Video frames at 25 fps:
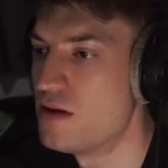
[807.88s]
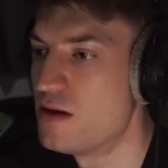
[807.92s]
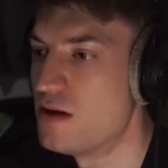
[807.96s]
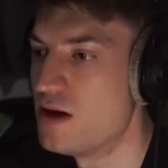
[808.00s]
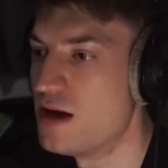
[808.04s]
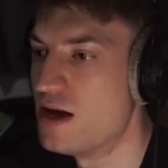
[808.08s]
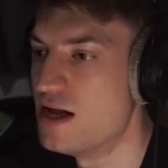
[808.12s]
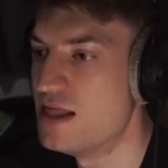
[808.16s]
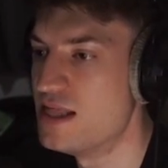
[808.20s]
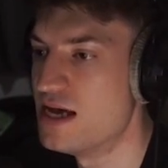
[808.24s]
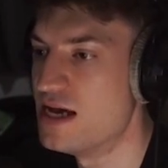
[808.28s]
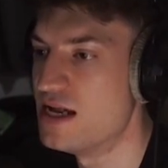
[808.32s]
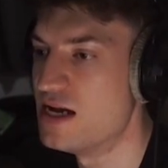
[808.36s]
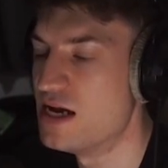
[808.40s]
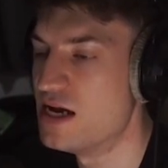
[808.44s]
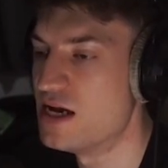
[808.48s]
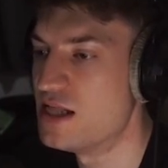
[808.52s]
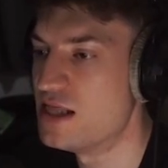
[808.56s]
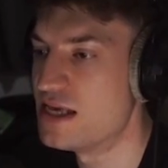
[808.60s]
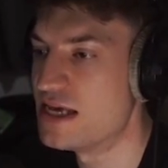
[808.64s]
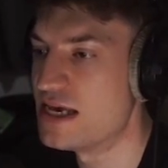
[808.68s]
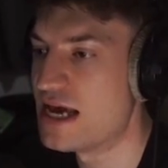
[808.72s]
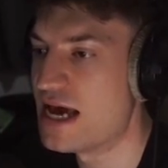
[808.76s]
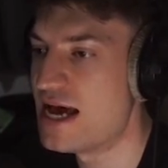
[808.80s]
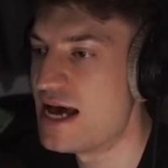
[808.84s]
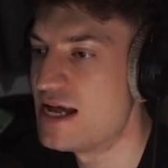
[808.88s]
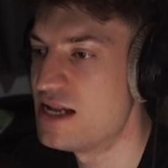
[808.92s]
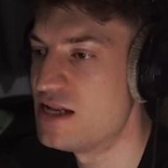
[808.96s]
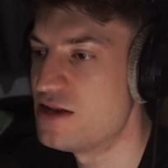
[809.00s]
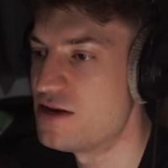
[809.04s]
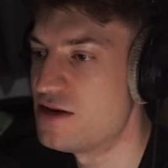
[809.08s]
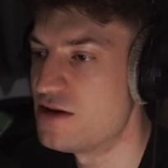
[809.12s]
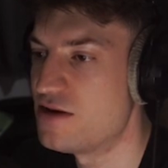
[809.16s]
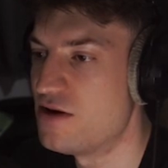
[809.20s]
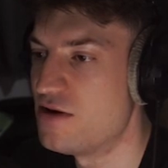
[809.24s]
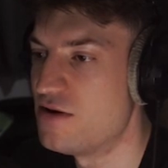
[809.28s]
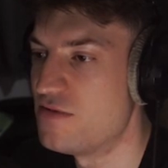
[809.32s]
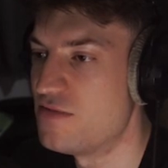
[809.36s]
And then at the
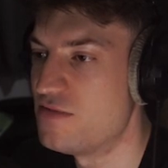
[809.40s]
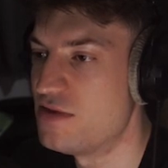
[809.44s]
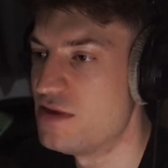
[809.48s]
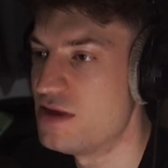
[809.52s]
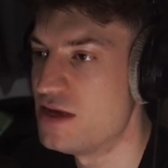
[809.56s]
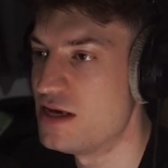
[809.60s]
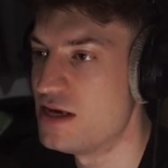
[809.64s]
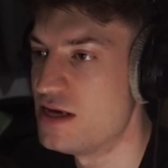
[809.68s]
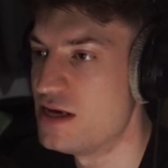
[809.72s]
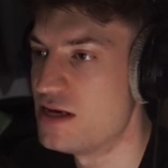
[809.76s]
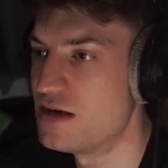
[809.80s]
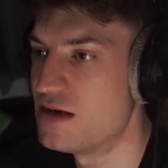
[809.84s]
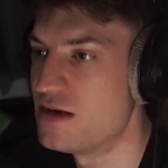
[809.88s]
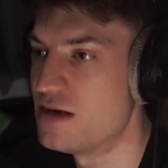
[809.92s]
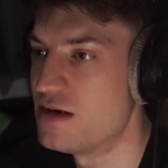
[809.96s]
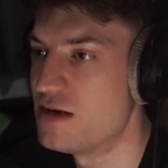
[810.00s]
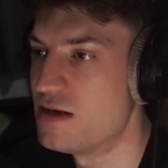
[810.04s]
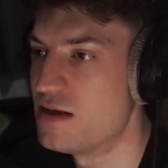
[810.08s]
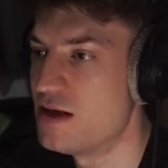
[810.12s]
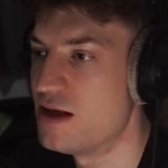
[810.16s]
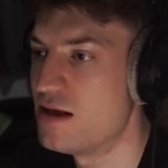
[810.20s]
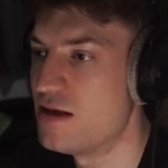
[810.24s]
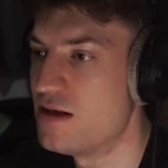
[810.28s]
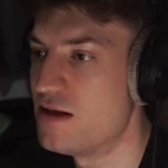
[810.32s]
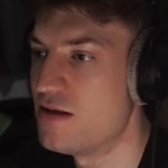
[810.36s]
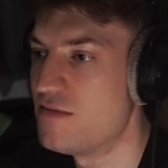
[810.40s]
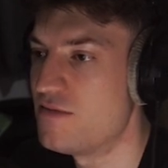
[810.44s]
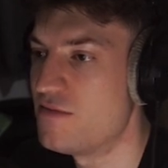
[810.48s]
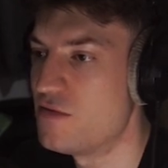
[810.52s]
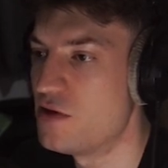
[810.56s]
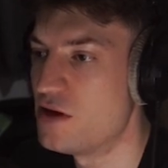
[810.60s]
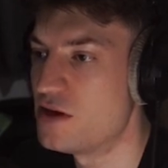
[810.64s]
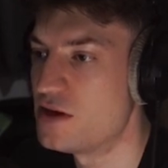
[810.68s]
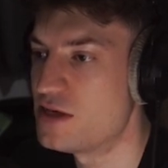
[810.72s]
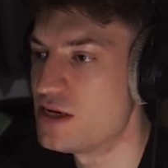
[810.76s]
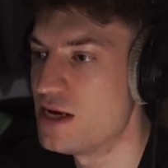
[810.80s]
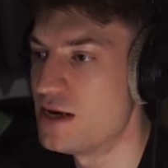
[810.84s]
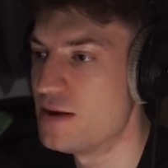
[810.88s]
end of the
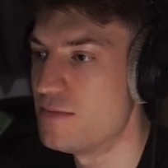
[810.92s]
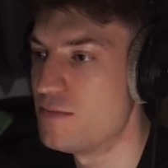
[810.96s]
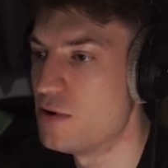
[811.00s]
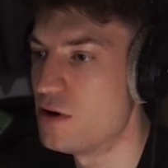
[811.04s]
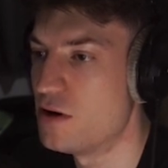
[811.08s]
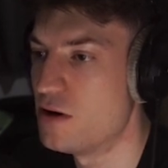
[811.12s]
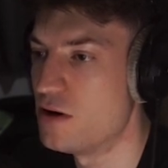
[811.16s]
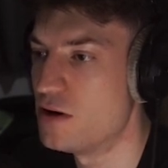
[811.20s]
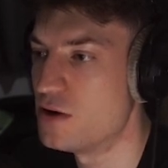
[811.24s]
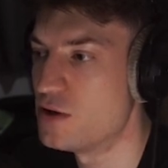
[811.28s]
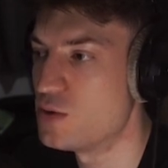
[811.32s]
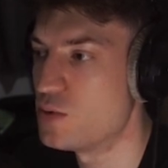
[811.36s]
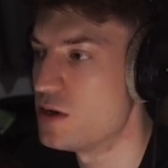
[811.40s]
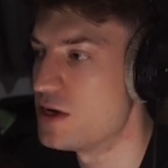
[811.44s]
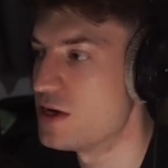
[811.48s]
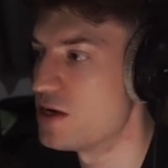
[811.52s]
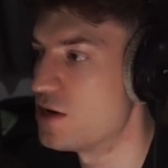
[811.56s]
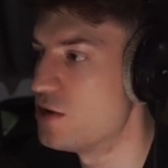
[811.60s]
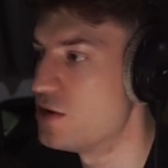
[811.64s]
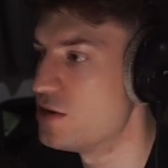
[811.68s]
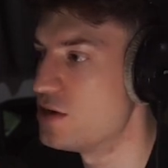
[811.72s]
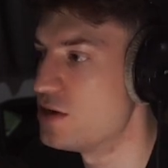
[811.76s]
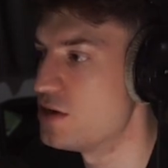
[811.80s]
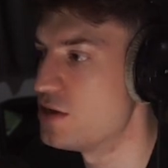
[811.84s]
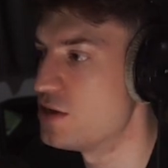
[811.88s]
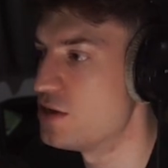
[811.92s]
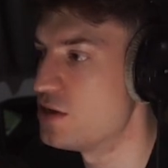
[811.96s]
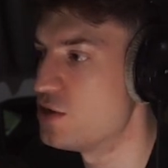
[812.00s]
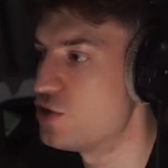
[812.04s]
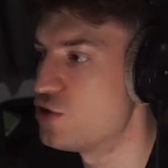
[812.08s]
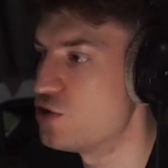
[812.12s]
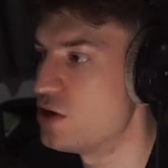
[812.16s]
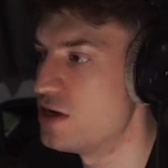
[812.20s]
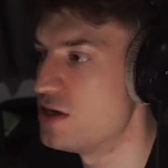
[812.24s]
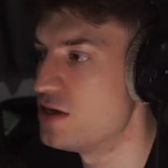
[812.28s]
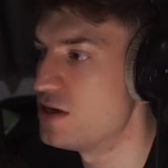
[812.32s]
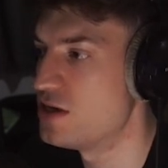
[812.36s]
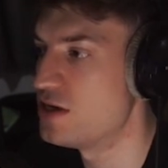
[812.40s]
first 8 bars, when it goes into the
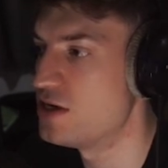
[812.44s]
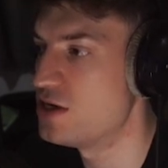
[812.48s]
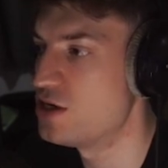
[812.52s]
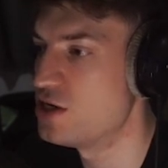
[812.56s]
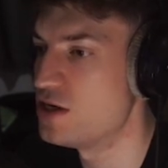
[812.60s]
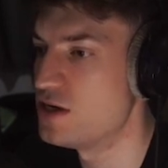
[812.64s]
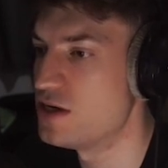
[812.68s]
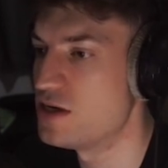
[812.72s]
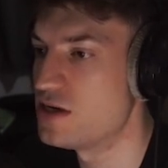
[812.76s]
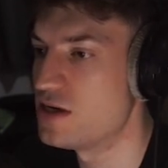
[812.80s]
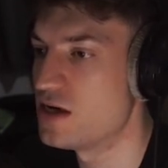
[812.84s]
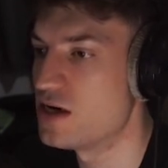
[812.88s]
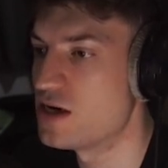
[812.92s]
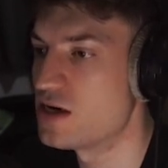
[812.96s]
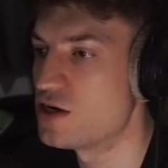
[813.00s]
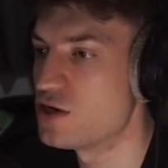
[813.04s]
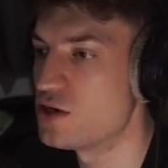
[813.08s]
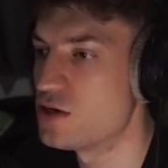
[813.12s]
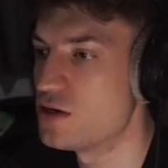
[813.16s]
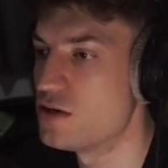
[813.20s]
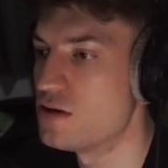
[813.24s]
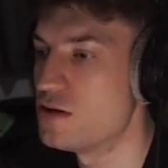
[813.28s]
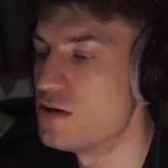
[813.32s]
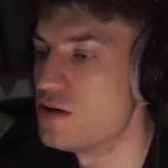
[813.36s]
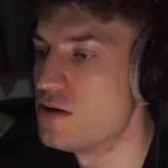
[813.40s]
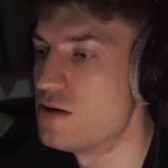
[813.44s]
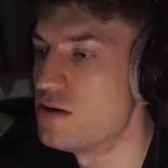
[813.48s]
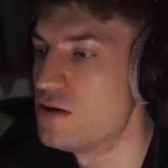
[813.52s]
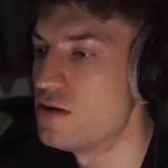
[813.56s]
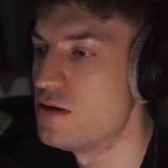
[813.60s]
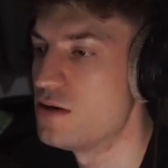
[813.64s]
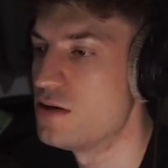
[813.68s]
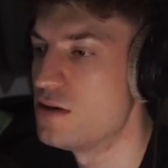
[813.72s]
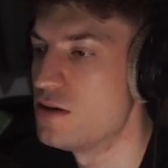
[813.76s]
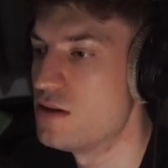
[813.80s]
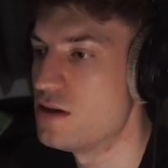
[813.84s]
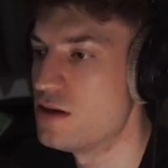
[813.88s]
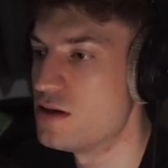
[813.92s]
transition section,
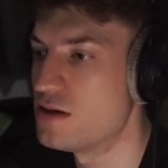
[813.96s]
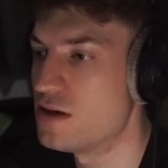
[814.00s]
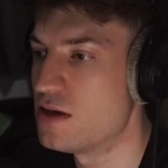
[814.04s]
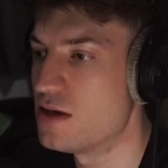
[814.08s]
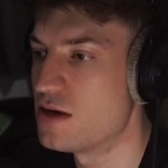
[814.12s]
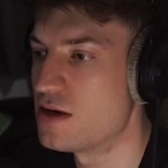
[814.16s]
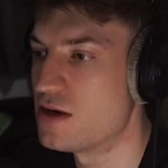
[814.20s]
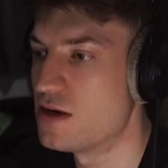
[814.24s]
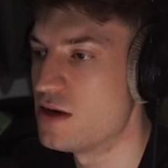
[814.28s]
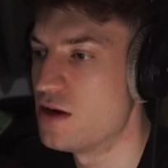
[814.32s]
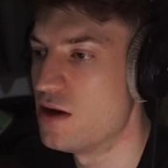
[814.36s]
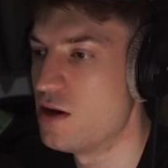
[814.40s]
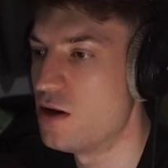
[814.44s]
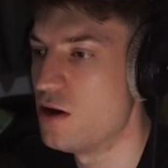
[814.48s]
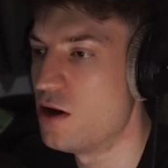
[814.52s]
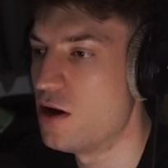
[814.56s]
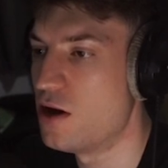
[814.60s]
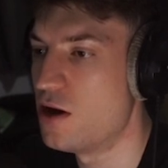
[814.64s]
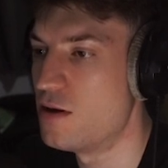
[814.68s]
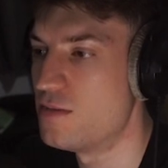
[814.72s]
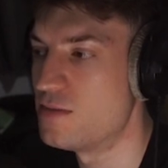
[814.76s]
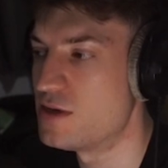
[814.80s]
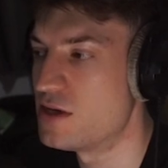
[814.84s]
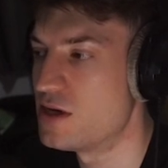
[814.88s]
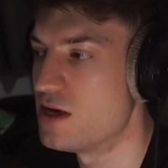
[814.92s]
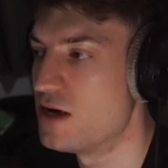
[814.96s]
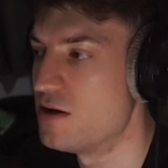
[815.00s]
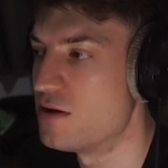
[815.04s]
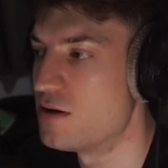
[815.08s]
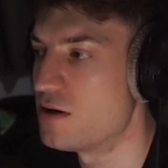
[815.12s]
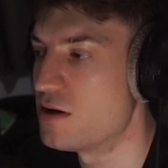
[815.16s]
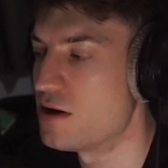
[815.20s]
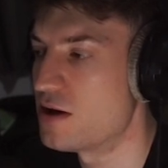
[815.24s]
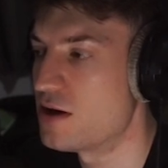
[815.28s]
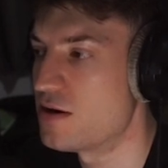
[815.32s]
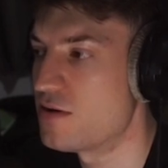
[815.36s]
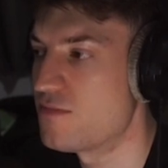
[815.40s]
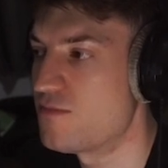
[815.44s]
there's like an alarm sound.
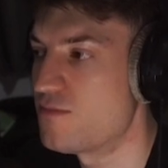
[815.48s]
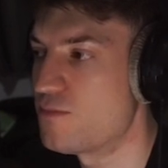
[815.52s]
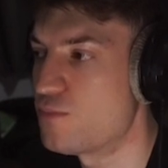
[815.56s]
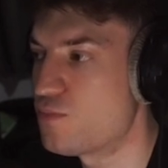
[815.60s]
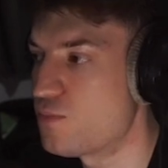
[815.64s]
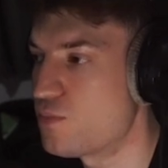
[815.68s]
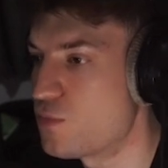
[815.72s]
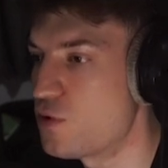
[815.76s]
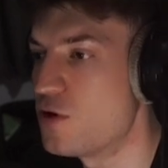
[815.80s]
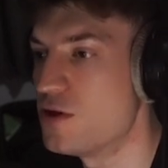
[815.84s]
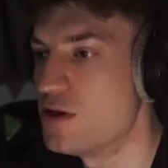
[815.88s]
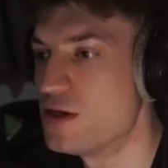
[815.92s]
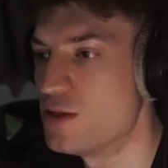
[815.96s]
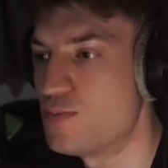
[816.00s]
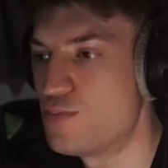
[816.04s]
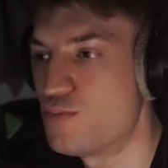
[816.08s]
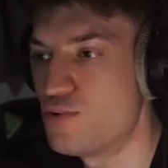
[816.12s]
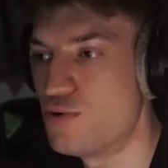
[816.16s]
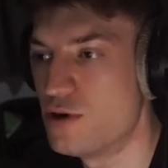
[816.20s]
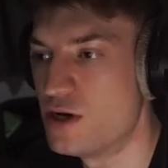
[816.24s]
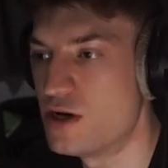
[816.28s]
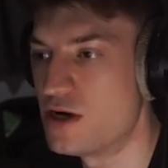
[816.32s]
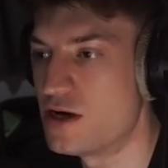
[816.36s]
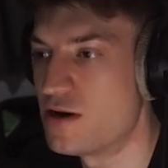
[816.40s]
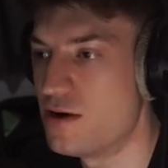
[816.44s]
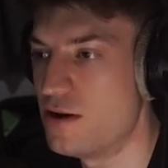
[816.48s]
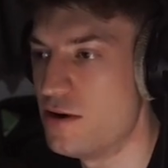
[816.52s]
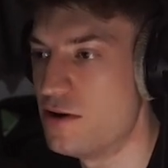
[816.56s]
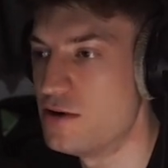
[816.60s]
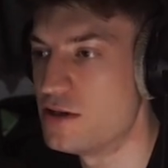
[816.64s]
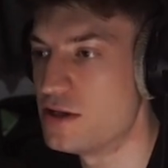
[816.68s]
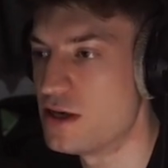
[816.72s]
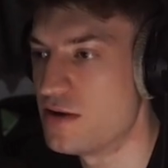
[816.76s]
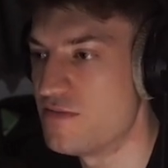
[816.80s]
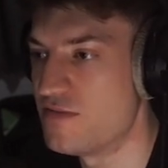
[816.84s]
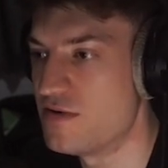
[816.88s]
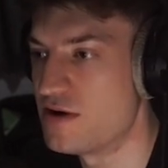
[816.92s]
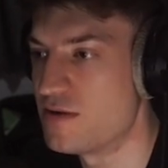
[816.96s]
And I got this pretty close,
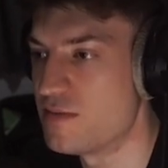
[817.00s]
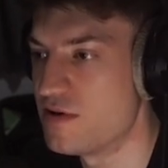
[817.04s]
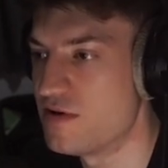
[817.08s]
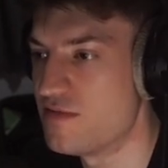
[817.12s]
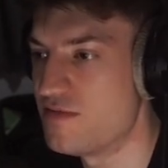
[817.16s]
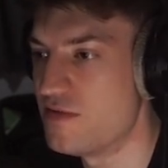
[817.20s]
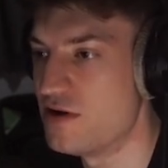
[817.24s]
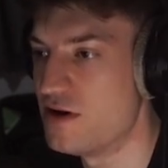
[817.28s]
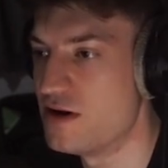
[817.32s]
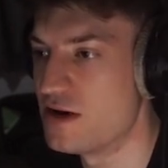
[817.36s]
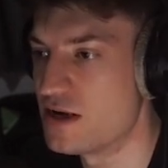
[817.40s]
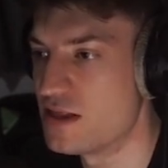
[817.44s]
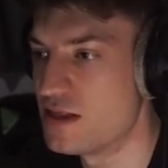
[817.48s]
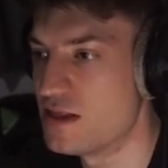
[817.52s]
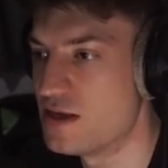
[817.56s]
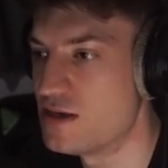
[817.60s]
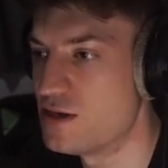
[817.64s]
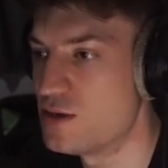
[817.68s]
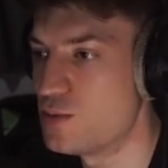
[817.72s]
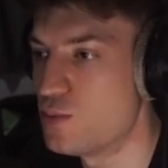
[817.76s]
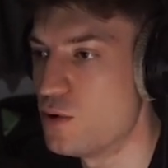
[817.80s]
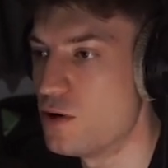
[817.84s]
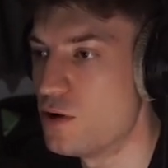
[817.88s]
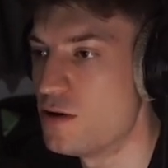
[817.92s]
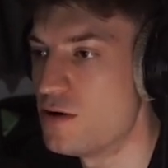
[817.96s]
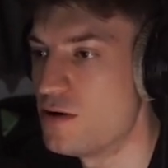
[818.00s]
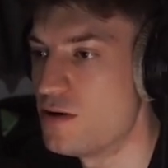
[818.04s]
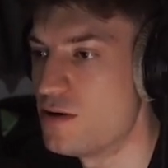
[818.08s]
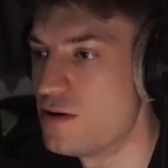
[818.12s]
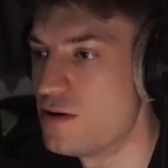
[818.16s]
I think, by finding this one.